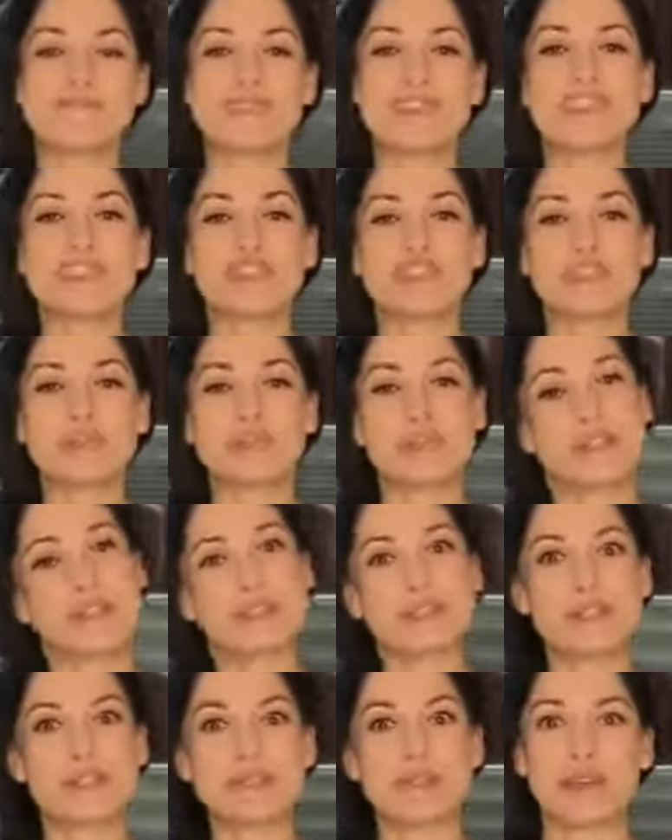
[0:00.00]
is just pretty
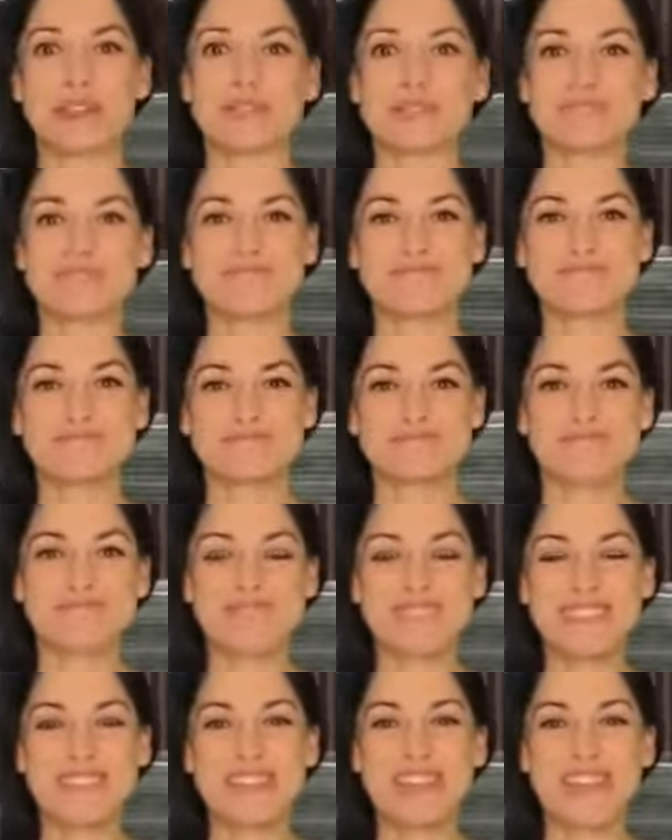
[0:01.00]
stupid.
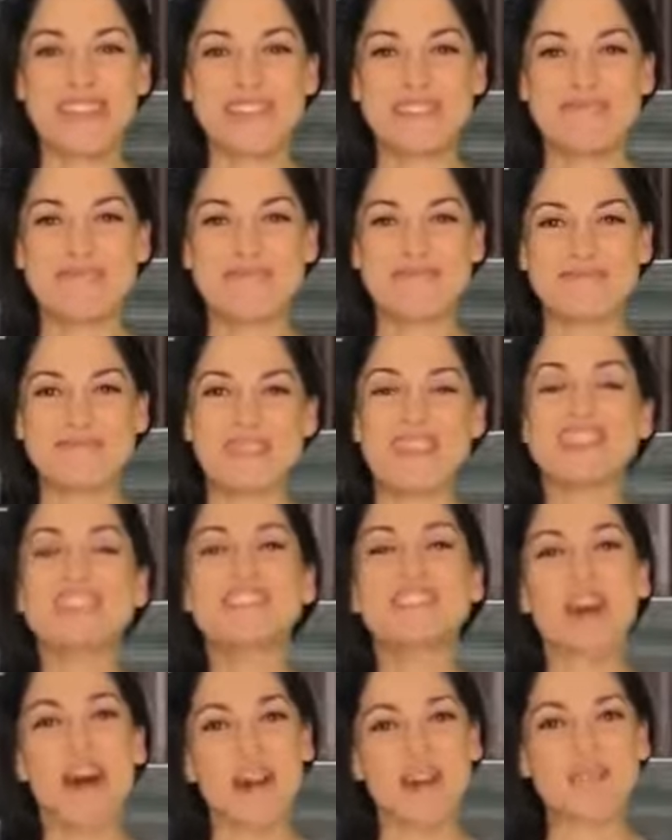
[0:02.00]
Tonight, let's
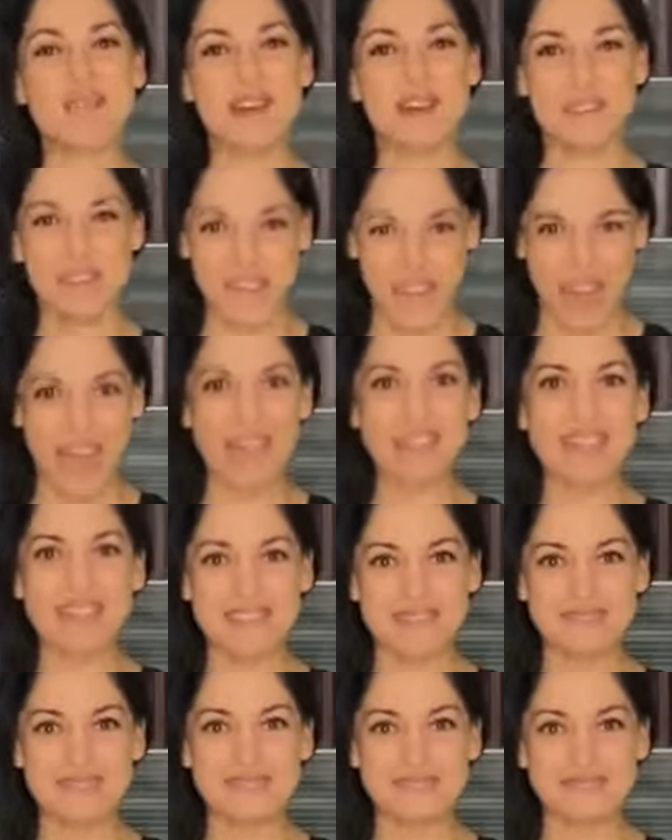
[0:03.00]
talk about
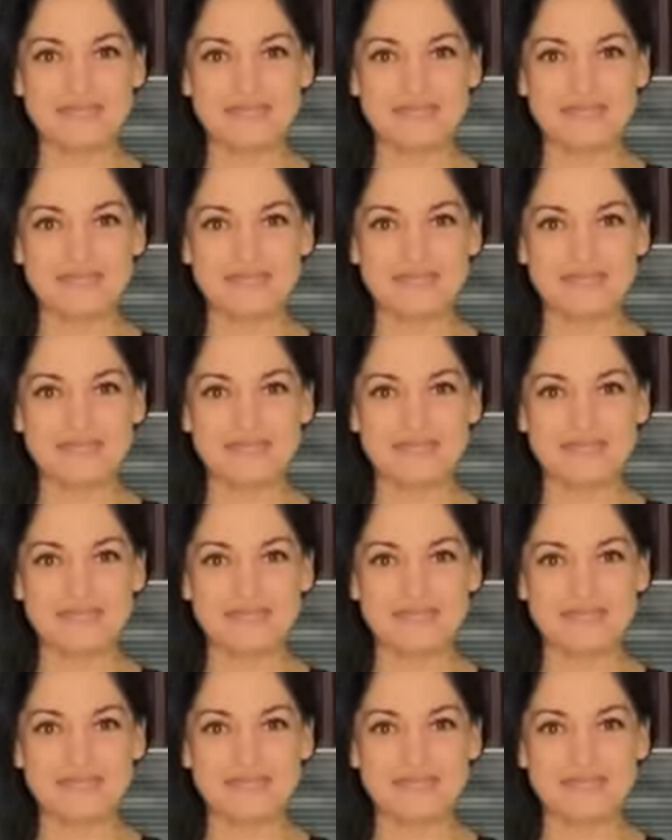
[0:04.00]
that.